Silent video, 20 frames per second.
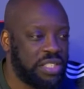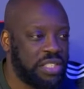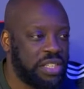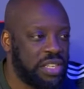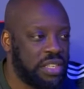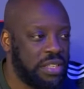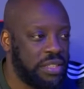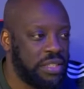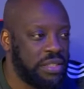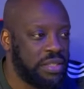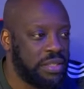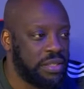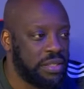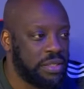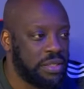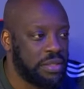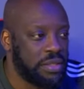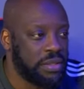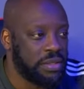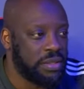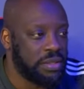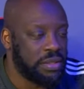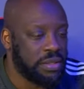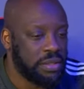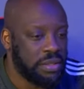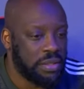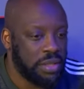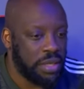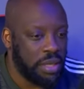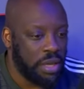that, hold on, brother.
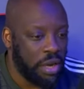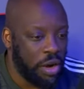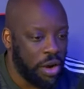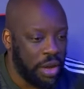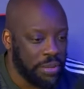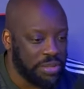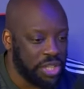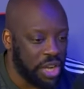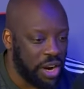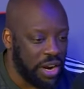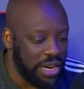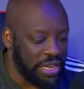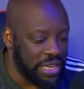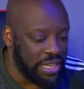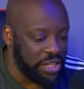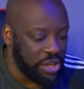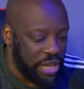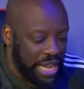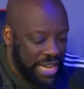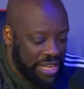oh, I'm sorry. You got